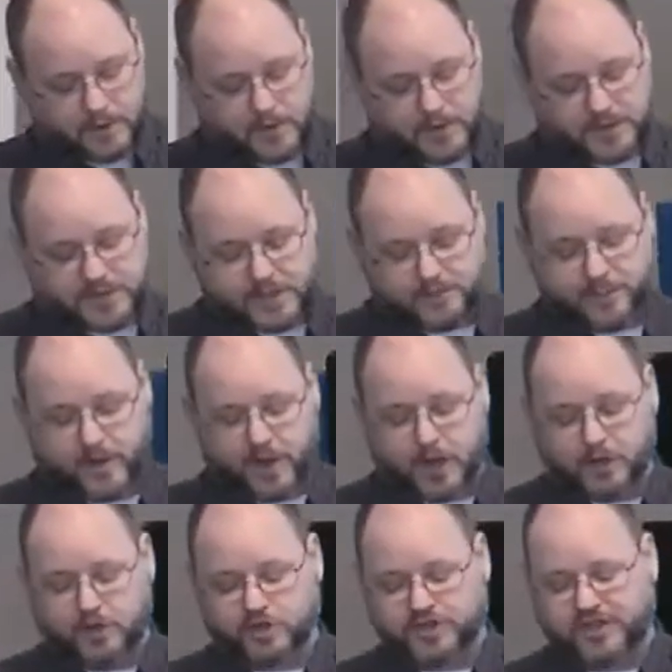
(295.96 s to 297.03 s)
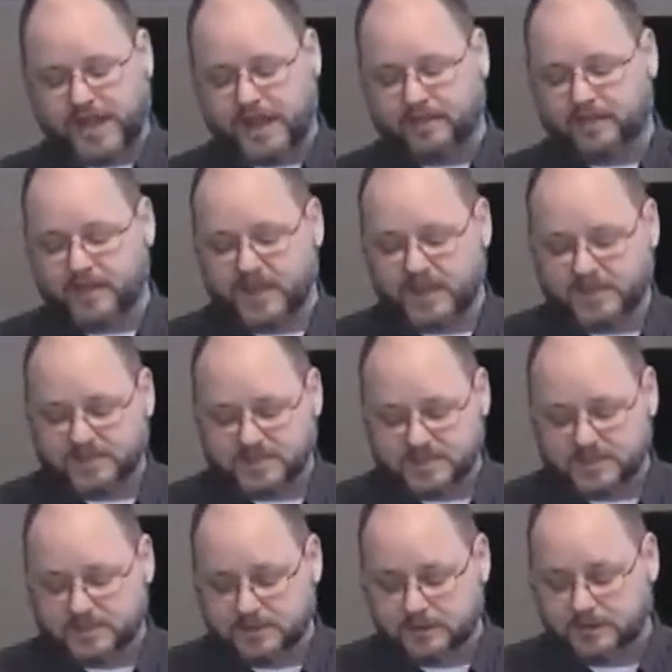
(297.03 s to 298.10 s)
He says, But understand
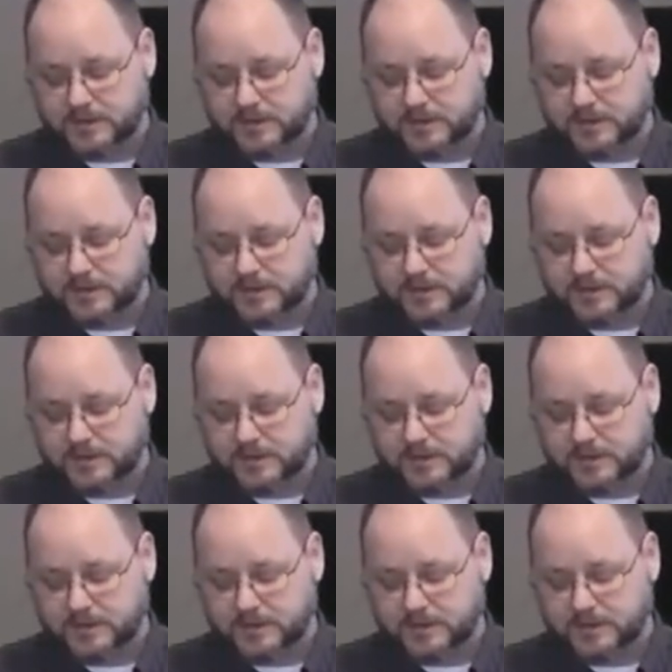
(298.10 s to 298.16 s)
this,